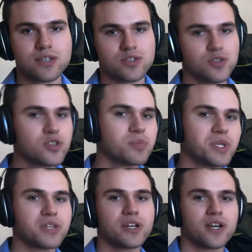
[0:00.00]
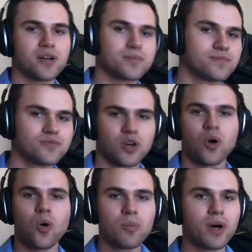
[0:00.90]
So you could be there for a
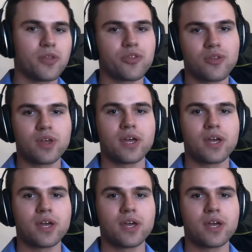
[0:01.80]
whole month